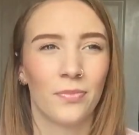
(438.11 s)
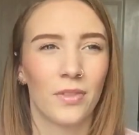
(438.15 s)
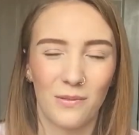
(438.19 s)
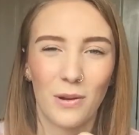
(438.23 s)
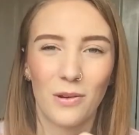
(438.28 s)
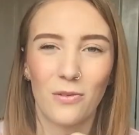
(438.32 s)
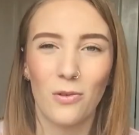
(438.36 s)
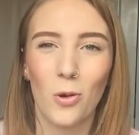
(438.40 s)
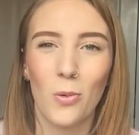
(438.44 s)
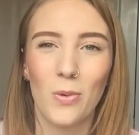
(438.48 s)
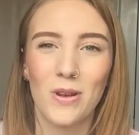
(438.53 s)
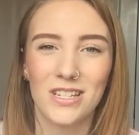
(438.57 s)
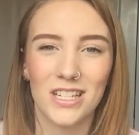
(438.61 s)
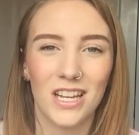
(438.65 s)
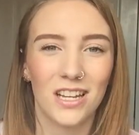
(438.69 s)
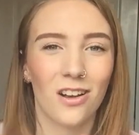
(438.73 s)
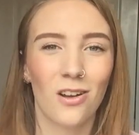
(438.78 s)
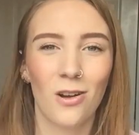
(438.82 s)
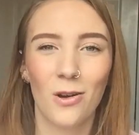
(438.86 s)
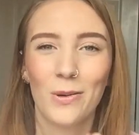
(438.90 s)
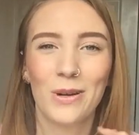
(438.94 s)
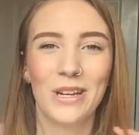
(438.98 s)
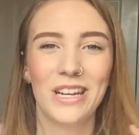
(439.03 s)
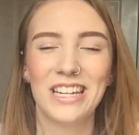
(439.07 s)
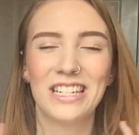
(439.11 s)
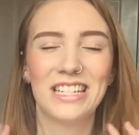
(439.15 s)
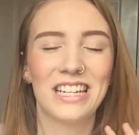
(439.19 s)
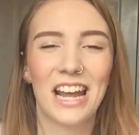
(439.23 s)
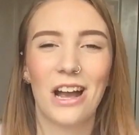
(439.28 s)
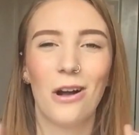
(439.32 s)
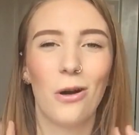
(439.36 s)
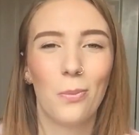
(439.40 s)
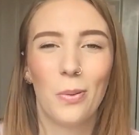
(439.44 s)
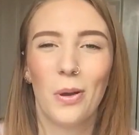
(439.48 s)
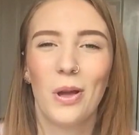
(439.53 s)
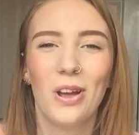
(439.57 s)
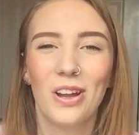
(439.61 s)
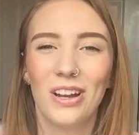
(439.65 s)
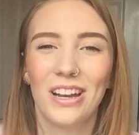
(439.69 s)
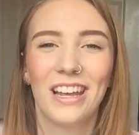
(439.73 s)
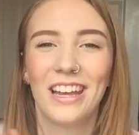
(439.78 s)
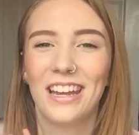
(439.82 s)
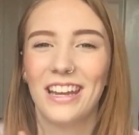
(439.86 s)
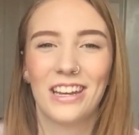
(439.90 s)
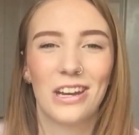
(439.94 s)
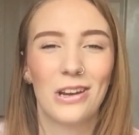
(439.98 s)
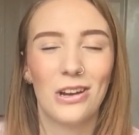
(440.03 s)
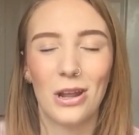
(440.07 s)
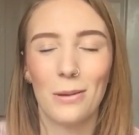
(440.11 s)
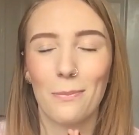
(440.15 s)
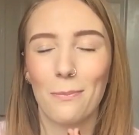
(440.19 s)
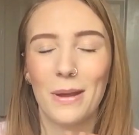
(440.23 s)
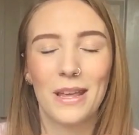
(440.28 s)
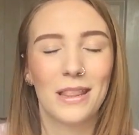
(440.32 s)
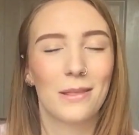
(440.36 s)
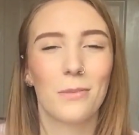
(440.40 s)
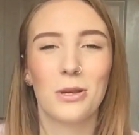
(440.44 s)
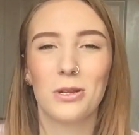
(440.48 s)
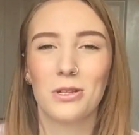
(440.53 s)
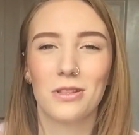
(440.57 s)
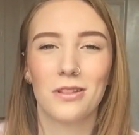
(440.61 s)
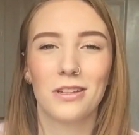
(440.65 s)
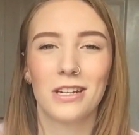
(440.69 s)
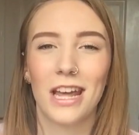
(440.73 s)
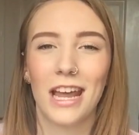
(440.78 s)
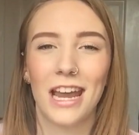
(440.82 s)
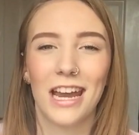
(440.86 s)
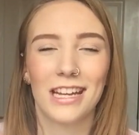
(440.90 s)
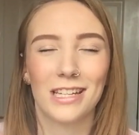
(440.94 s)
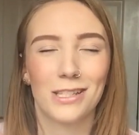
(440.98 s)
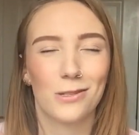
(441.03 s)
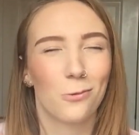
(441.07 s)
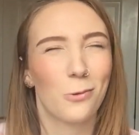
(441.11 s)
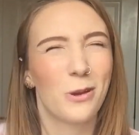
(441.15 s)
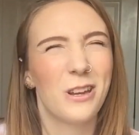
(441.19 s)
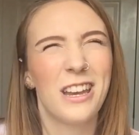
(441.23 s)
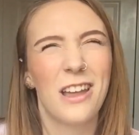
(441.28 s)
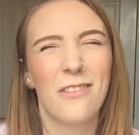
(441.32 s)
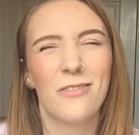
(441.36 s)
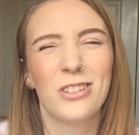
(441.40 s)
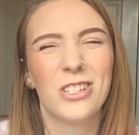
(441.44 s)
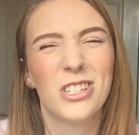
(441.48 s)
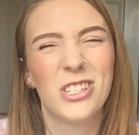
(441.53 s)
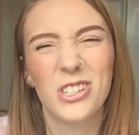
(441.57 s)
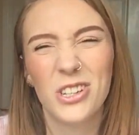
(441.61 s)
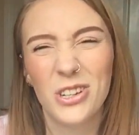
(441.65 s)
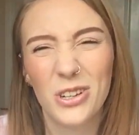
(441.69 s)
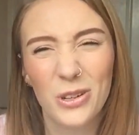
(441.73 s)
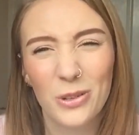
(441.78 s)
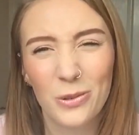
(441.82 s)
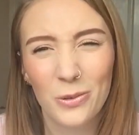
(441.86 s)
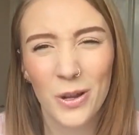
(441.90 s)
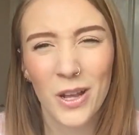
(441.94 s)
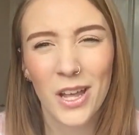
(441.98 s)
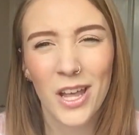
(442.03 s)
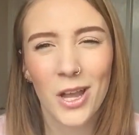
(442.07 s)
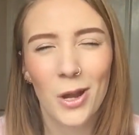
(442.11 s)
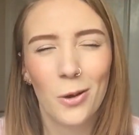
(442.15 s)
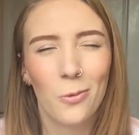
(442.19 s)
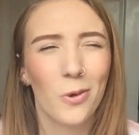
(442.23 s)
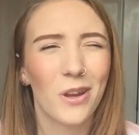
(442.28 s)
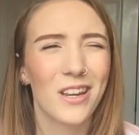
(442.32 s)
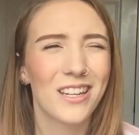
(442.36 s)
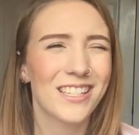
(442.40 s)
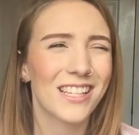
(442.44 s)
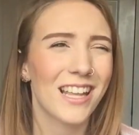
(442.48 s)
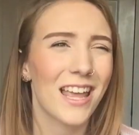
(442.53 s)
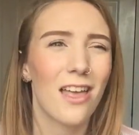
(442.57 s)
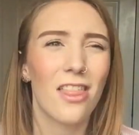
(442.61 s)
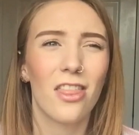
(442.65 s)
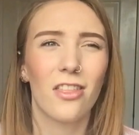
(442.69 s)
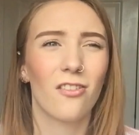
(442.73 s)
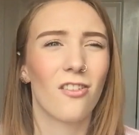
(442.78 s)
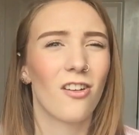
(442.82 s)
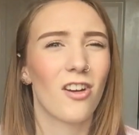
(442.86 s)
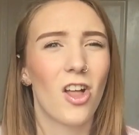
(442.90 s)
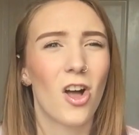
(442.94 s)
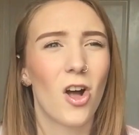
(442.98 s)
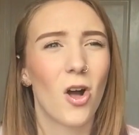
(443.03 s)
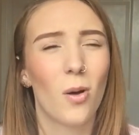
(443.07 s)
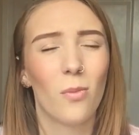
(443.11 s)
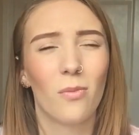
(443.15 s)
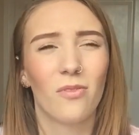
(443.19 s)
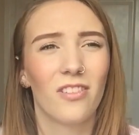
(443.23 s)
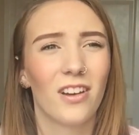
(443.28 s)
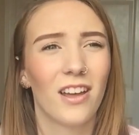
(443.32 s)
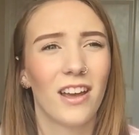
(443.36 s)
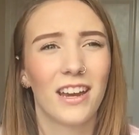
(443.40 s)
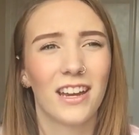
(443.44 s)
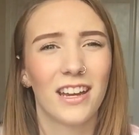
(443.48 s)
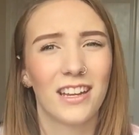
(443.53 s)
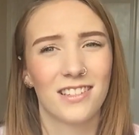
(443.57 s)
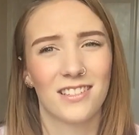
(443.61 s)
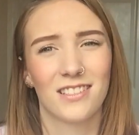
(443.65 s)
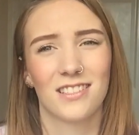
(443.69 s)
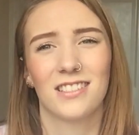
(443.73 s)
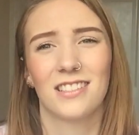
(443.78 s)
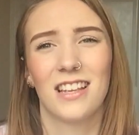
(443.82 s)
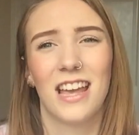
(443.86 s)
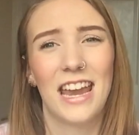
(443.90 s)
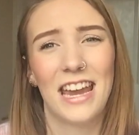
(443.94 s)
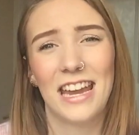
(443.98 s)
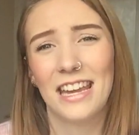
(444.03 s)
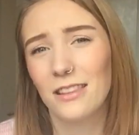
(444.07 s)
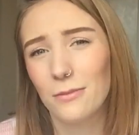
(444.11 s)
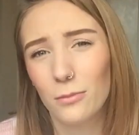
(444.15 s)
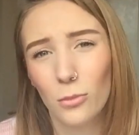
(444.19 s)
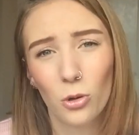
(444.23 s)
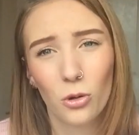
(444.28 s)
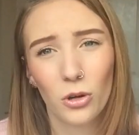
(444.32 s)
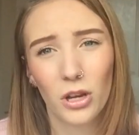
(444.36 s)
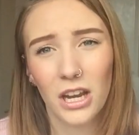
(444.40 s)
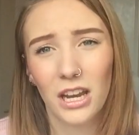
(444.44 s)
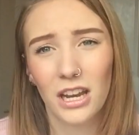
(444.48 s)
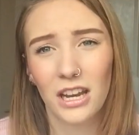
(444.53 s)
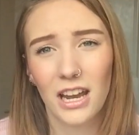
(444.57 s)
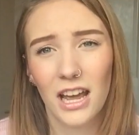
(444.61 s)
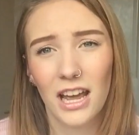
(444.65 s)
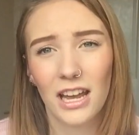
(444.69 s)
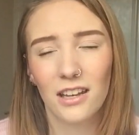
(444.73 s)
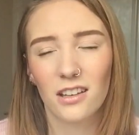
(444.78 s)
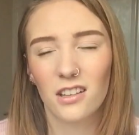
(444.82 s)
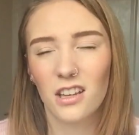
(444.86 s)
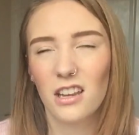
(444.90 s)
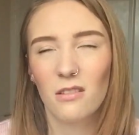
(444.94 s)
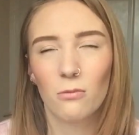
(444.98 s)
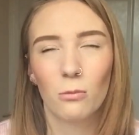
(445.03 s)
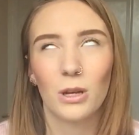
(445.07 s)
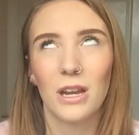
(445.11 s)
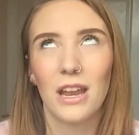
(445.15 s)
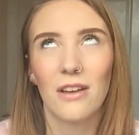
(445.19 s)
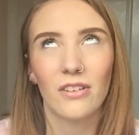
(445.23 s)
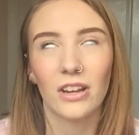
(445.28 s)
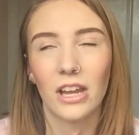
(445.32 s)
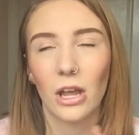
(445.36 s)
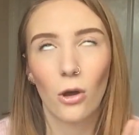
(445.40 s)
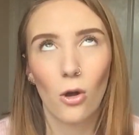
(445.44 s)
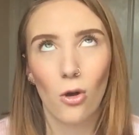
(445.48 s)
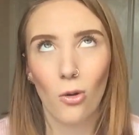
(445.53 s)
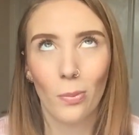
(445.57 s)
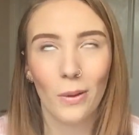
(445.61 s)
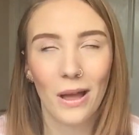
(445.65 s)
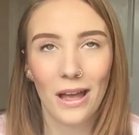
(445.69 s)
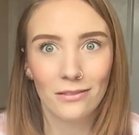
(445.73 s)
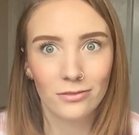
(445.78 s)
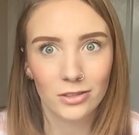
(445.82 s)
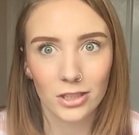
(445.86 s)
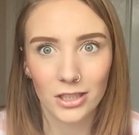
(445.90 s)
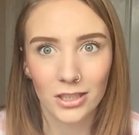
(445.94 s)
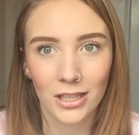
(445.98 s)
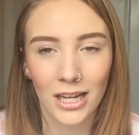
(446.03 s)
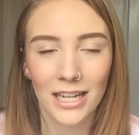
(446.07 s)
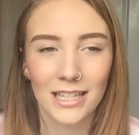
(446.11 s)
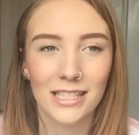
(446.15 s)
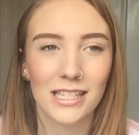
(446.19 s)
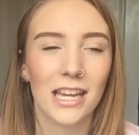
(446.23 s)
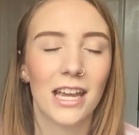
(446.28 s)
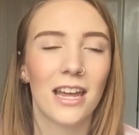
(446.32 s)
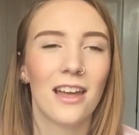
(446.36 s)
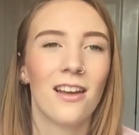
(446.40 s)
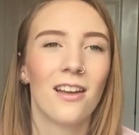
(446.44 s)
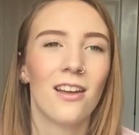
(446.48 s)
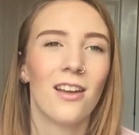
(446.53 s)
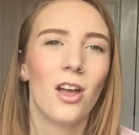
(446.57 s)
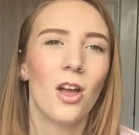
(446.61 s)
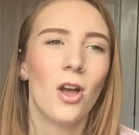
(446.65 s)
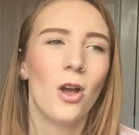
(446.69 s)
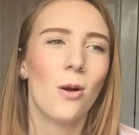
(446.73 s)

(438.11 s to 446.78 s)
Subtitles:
We're always like, oh, I need to get up early, you know, like make the most of the day. We never do. We set the alarm for like 8 a.m. and we never get up ever at it.